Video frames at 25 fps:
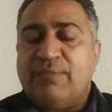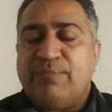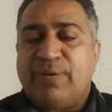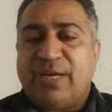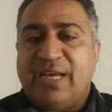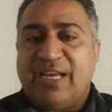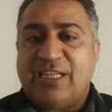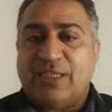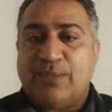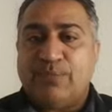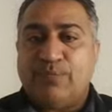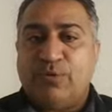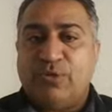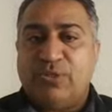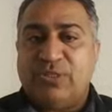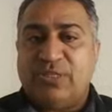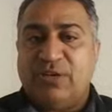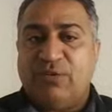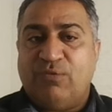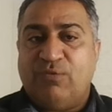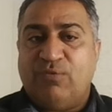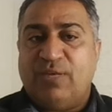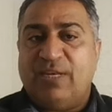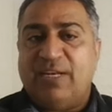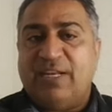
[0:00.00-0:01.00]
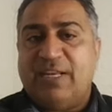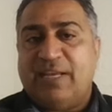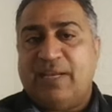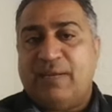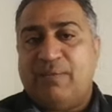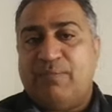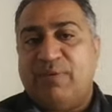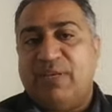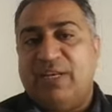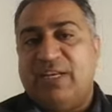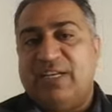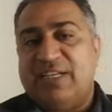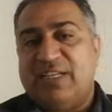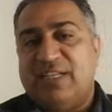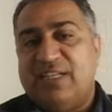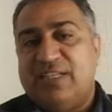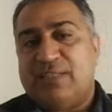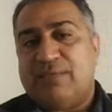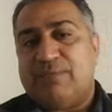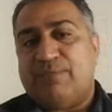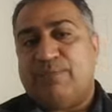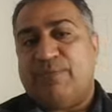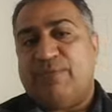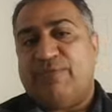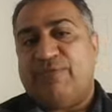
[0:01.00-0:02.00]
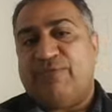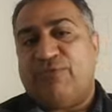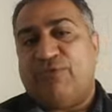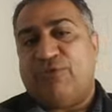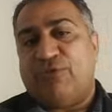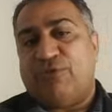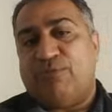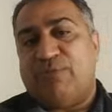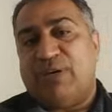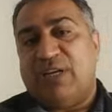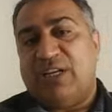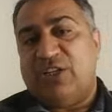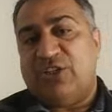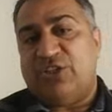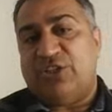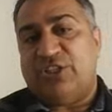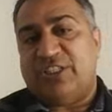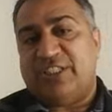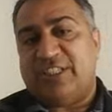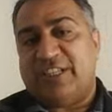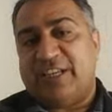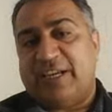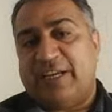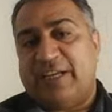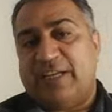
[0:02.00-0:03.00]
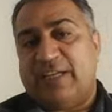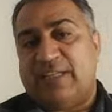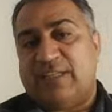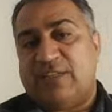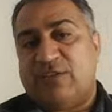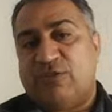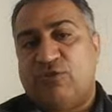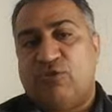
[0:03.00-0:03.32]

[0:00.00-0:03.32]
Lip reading: by exposing vulnerabilities before malicious hackers.